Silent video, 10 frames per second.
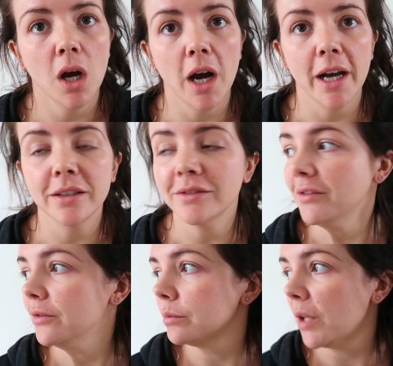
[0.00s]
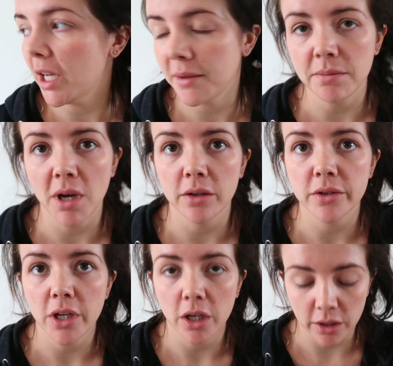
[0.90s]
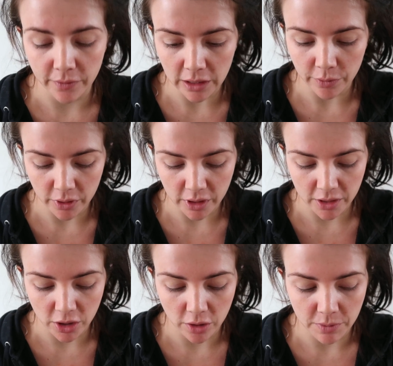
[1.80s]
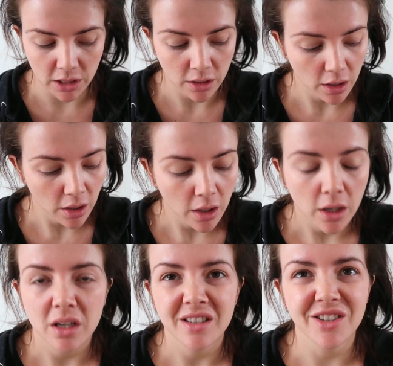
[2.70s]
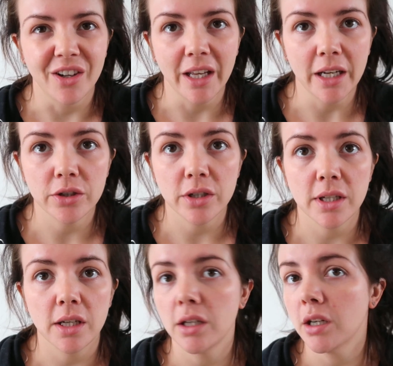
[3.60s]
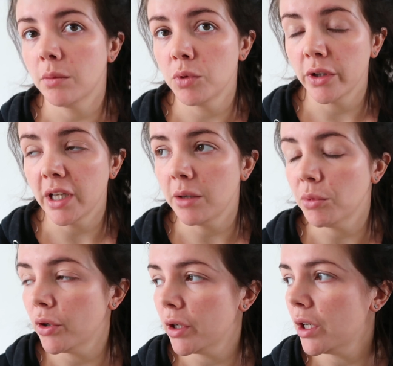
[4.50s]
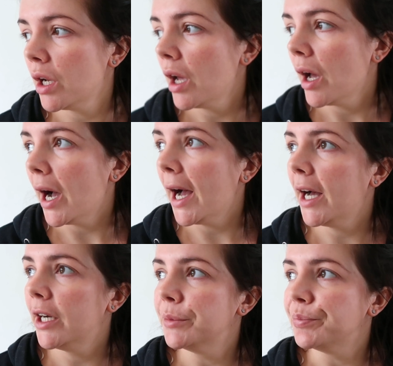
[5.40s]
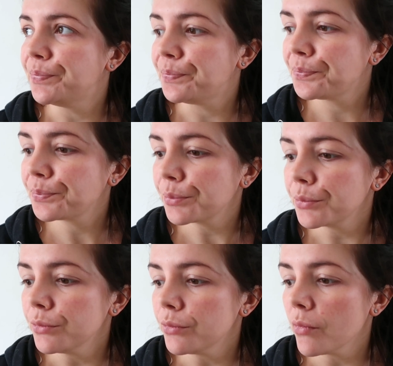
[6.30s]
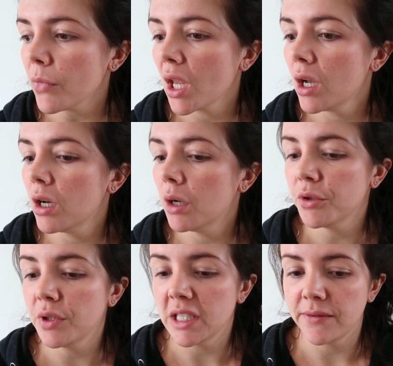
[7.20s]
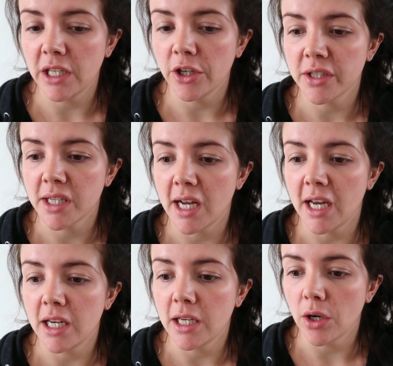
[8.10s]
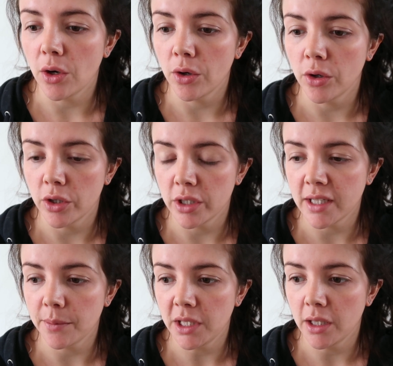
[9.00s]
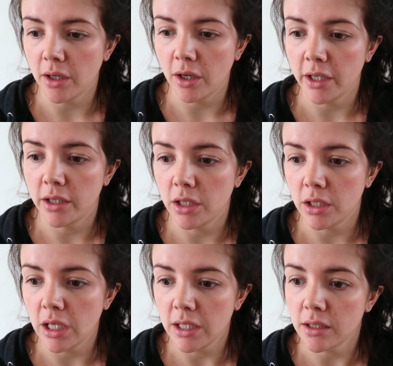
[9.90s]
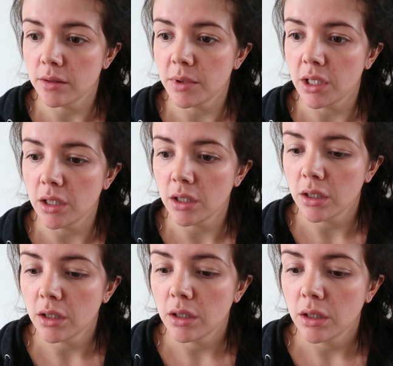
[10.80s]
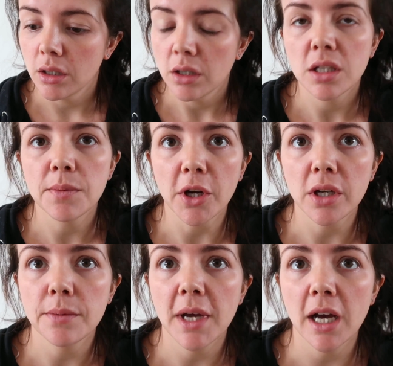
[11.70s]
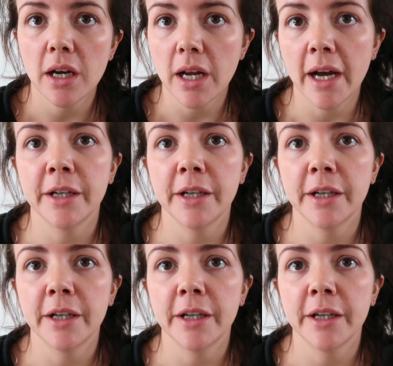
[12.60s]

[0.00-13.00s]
Hi, my name's Mel, so if anyone who doesn't know me, not that interesting and I'm not that important. I'm doing this video today on something that I think needs to be spoken about.